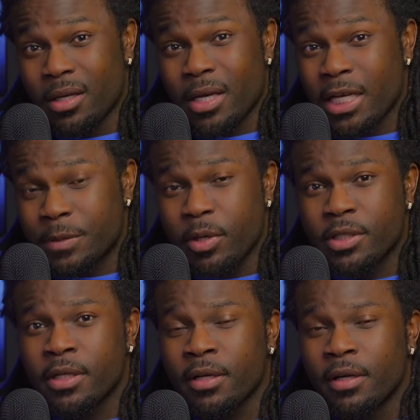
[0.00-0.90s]
That's
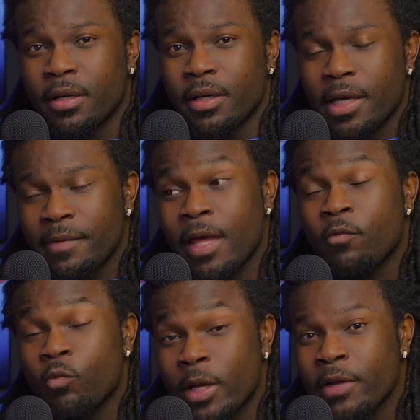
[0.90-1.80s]
pushing it. If they
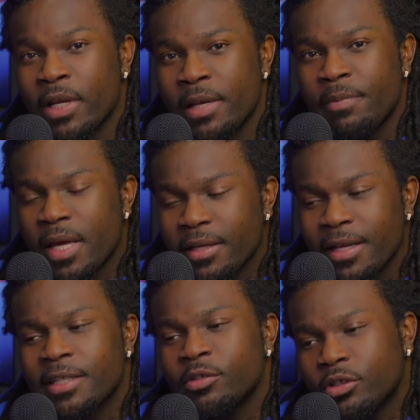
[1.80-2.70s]
really, really big,
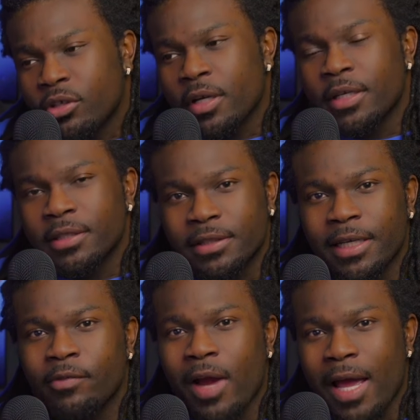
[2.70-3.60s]
then you start getting the
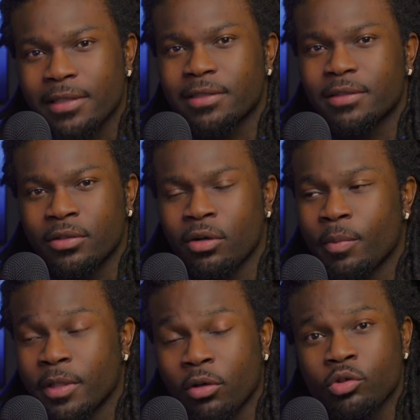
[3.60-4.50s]
10 racks, you know.
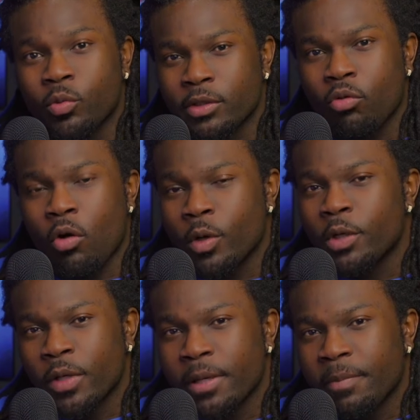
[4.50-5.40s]
But those ones who are really,
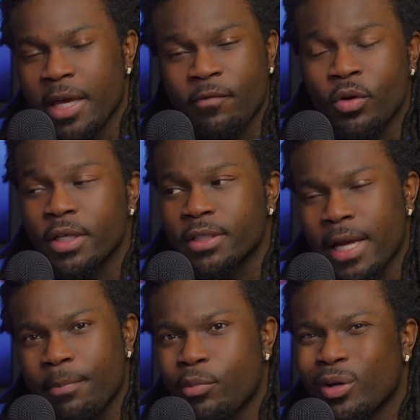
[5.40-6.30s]
really big, if you get to
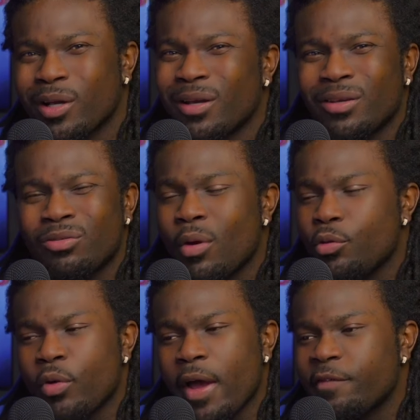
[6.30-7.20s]
that point, you
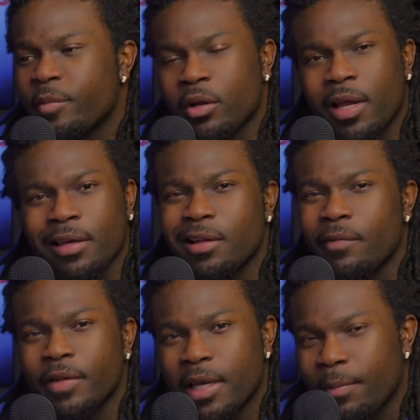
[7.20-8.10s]
you have to be on like
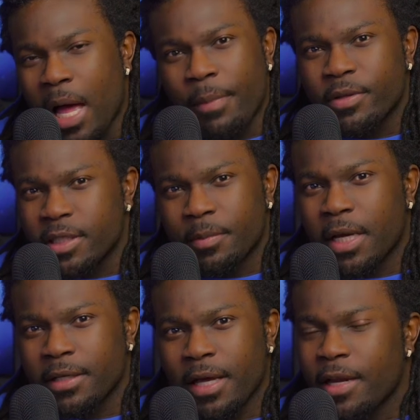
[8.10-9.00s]
loving hip hop or something
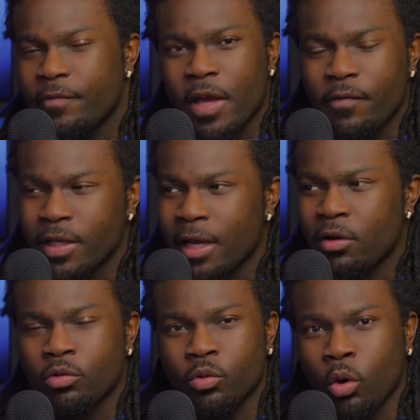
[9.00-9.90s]
like that. If if you're not
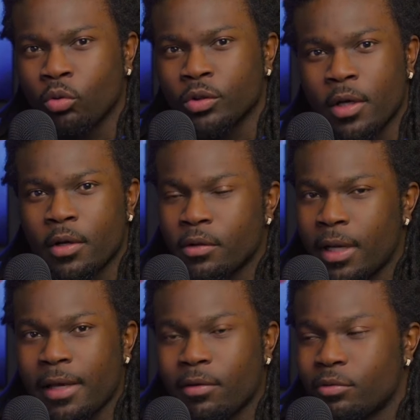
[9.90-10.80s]
on those
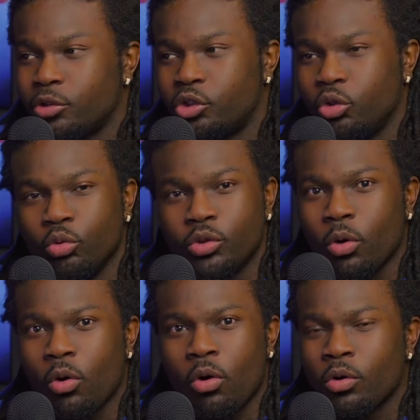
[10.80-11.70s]
like Zeus or
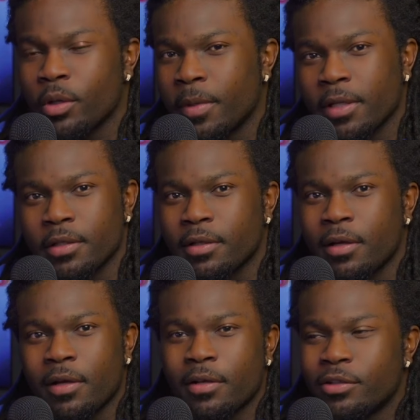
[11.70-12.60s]
all them other
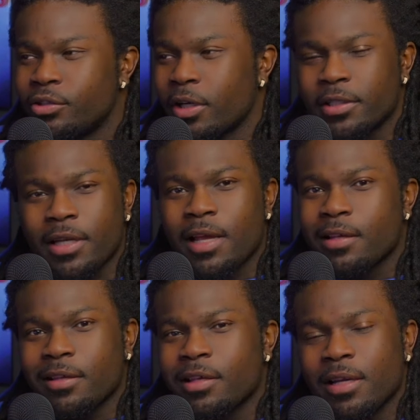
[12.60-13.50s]
joints, like
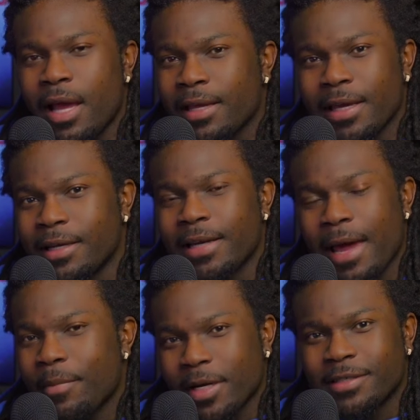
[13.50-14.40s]
you're not getting that money.